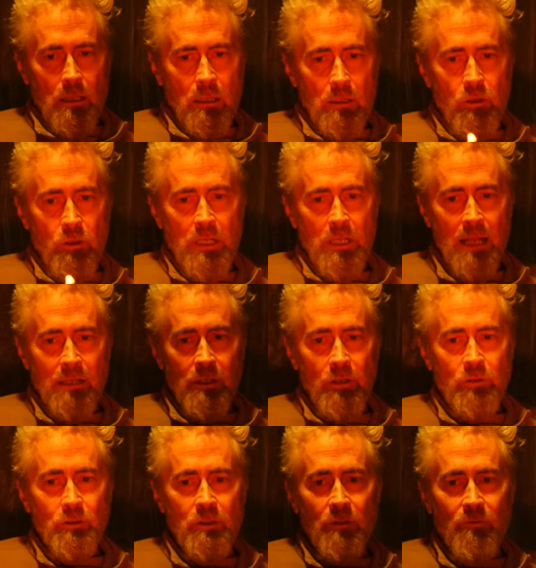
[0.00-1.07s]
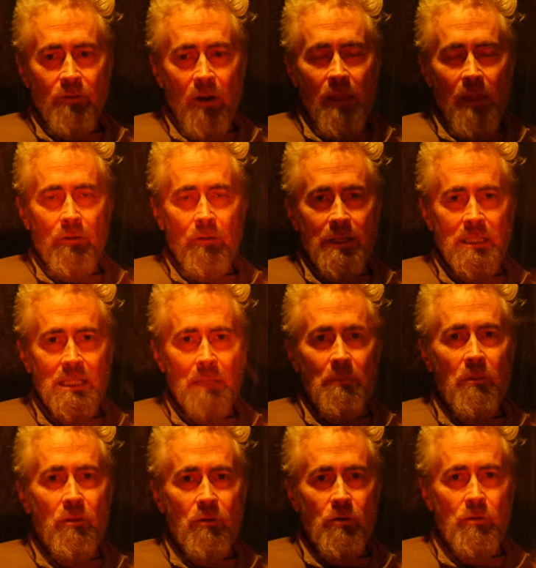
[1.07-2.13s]
You cannot go to the Father except
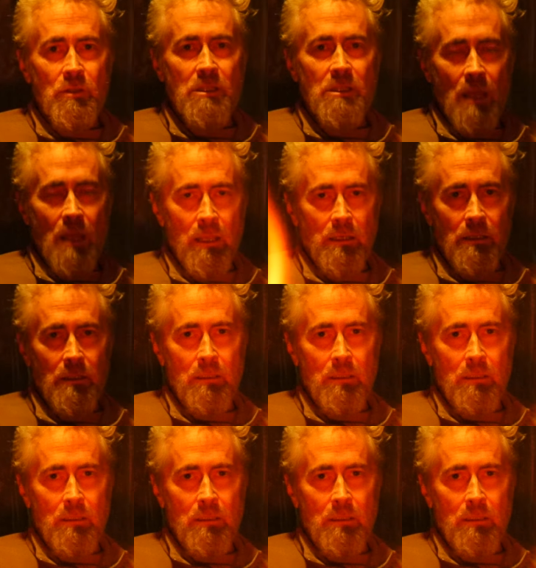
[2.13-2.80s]
through the Son.